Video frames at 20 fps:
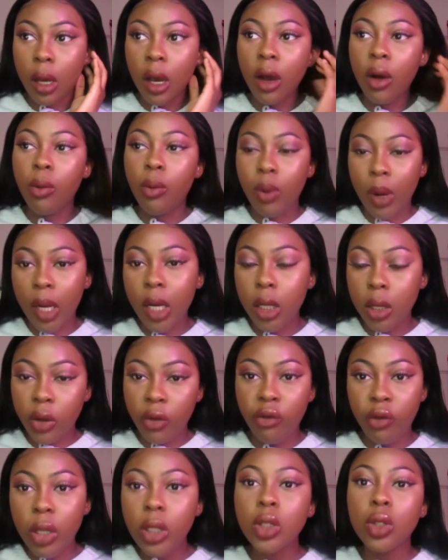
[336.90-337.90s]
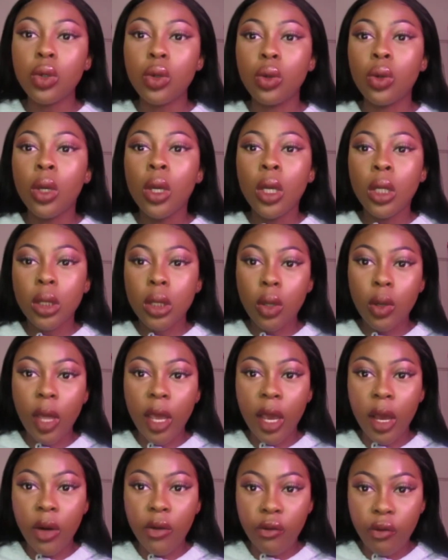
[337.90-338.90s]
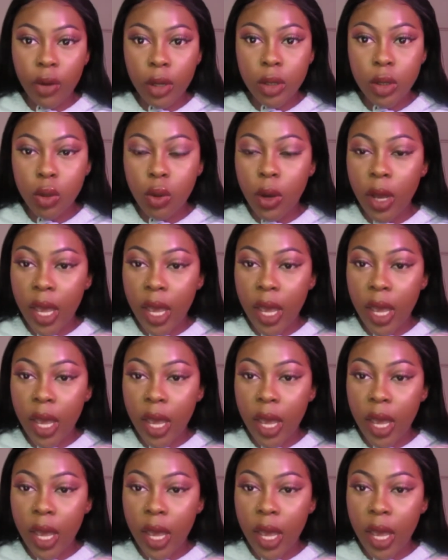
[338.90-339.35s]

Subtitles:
a regular frontal. So like a frontal,